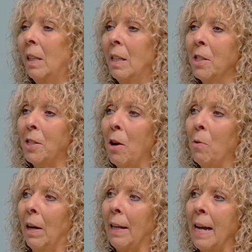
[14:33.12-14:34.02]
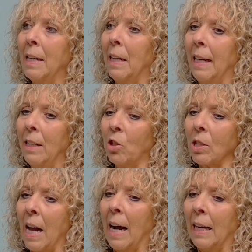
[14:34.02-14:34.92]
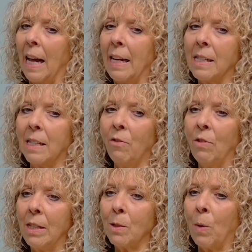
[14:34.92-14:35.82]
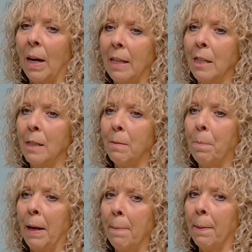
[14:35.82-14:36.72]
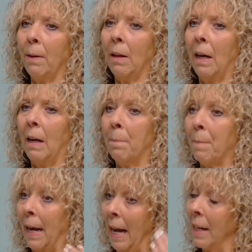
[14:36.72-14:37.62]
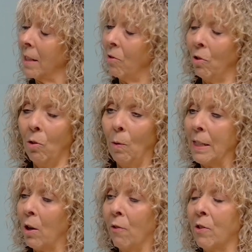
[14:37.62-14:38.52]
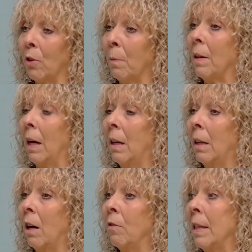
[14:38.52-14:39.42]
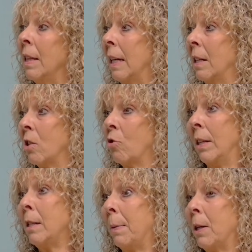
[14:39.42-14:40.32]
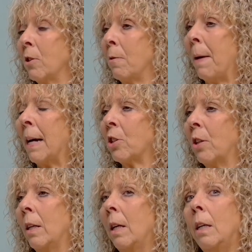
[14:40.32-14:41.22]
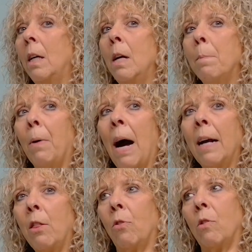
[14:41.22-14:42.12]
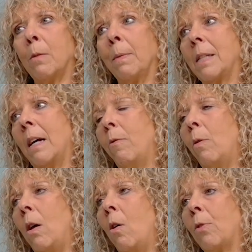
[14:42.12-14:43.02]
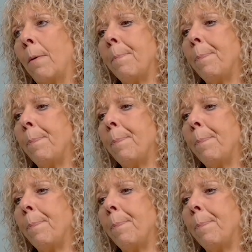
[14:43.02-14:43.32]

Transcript: So again, it just highlights the reason why these people, and my hats are always off to them, are in the industry, is because of passion. But I thought to myself, well, hold on.